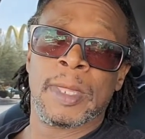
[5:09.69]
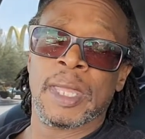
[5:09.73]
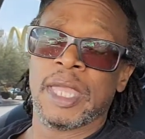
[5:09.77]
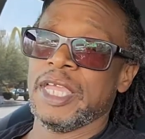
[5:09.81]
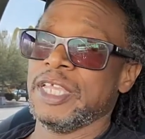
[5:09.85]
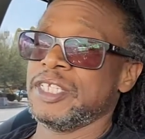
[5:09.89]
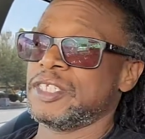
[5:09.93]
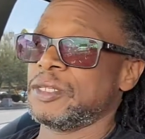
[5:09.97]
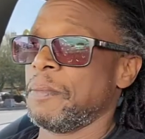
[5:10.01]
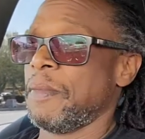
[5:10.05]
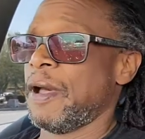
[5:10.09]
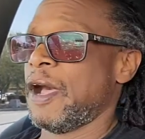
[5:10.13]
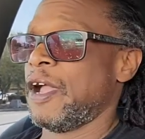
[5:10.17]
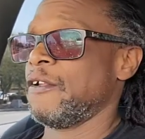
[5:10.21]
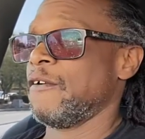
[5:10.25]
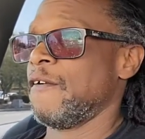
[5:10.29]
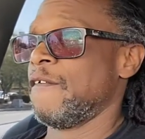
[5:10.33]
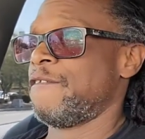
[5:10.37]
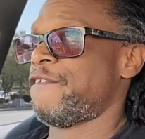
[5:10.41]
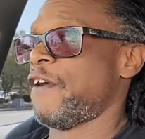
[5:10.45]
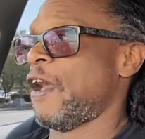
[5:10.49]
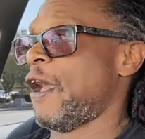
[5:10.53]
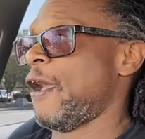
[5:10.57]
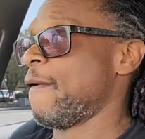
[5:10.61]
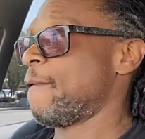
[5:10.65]
As a matter of
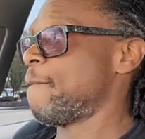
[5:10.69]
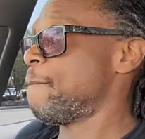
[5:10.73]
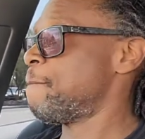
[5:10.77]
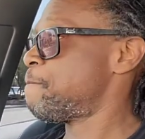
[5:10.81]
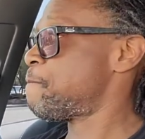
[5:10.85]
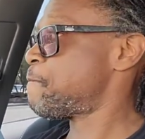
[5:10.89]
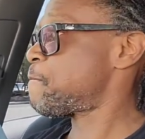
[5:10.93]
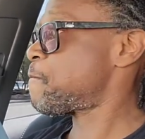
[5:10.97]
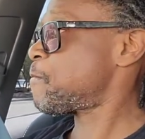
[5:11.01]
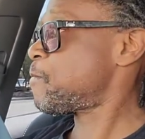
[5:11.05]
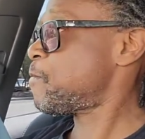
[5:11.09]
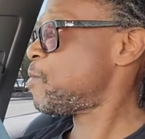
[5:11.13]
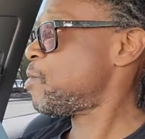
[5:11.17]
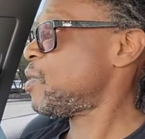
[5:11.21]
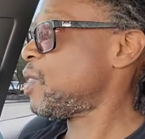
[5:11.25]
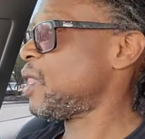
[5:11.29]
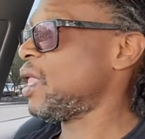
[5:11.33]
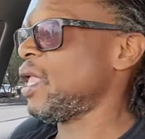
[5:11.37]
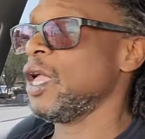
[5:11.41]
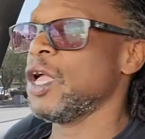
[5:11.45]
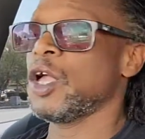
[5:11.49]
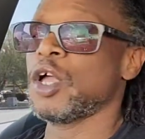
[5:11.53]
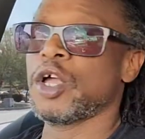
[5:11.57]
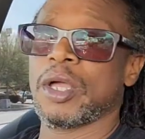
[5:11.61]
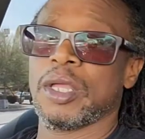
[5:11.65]
fact,
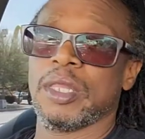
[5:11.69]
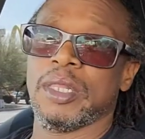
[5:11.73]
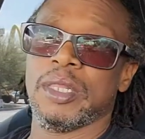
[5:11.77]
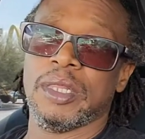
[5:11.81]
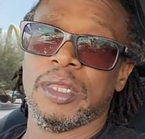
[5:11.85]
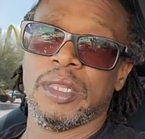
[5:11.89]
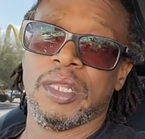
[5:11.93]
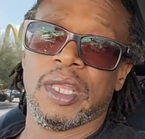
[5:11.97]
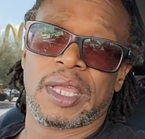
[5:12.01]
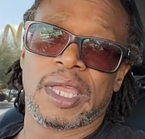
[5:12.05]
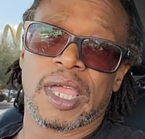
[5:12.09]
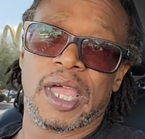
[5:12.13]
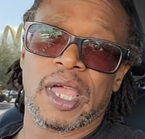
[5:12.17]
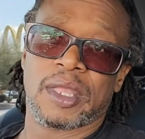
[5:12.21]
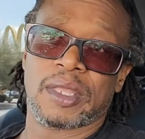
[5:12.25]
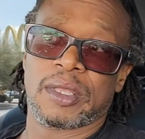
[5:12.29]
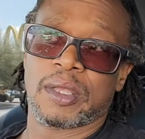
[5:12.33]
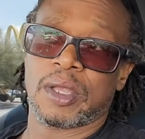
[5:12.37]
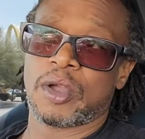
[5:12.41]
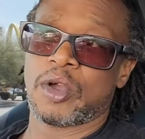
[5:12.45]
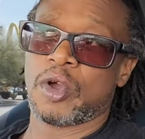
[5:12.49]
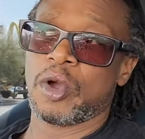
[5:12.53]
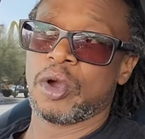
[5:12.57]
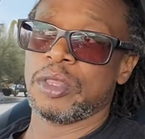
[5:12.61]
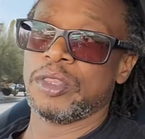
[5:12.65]
look at
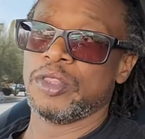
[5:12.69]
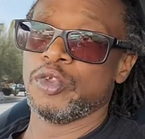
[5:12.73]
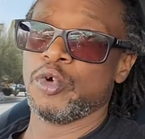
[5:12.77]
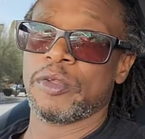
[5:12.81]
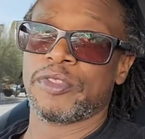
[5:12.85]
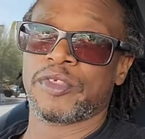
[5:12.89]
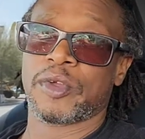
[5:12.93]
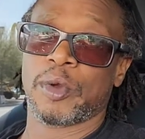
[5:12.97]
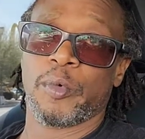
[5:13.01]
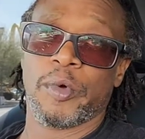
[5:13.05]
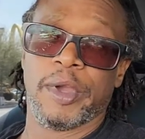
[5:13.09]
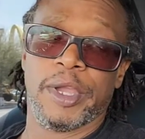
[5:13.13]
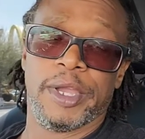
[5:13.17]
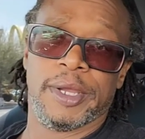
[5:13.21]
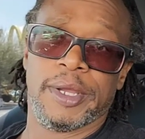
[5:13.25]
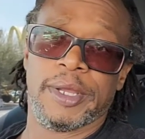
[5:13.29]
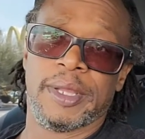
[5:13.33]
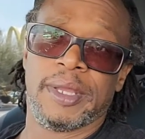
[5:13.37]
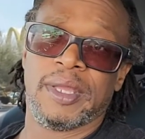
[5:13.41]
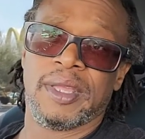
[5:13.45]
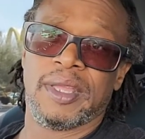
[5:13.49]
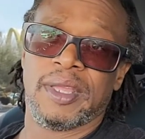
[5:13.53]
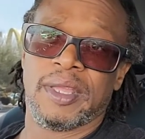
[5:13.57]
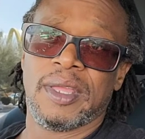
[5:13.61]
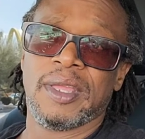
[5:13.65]
North Korea.
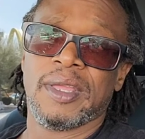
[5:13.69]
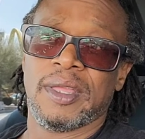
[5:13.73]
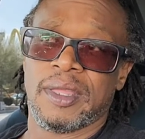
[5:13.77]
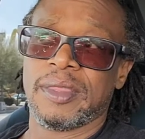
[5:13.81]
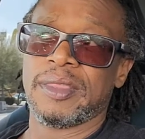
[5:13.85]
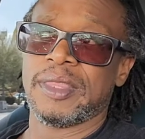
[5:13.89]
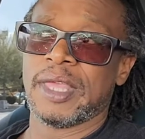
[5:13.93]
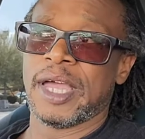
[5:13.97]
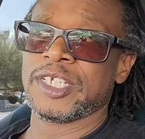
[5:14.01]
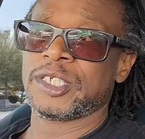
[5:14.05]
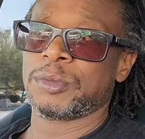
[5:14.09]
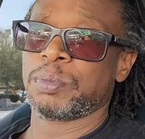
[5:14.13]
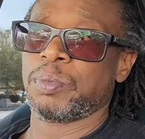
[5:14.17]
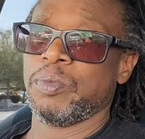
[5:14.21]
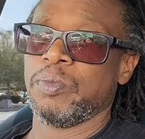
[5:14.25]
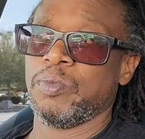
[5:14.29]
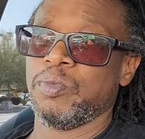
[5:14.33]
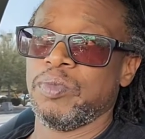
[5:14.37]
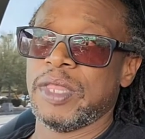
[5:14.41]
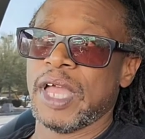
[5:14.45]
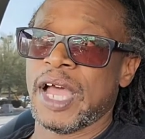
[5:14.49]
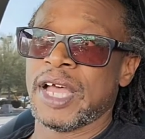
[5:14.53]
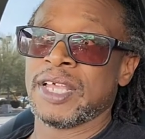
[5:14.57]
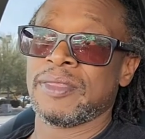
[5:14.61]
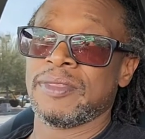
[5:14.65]
That's
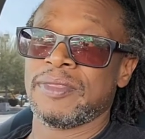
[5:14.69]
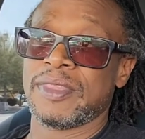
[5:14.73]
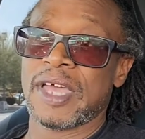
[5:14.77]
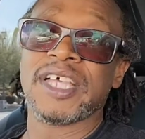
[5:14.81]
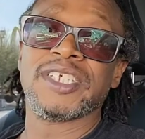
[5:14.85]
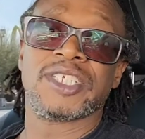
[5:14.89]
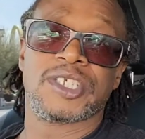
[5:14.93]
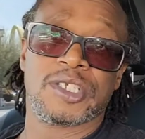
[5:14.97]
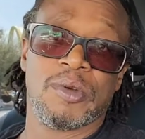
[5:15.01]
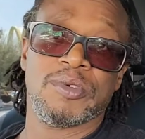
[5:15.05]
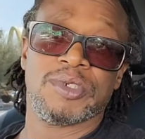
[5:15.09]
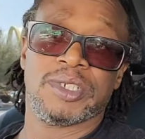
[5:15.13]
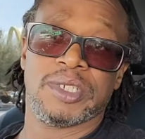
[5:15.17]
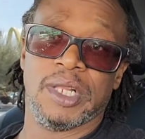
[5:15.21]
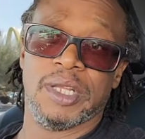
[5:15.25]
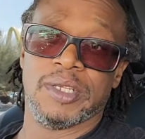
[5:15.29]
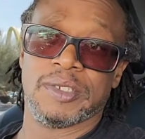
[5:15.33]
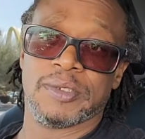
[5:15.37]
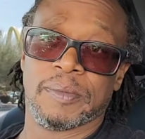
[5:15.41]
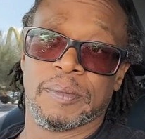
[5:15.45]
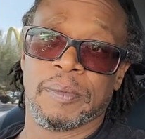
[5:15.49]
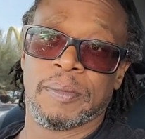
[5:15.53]
that that's socialism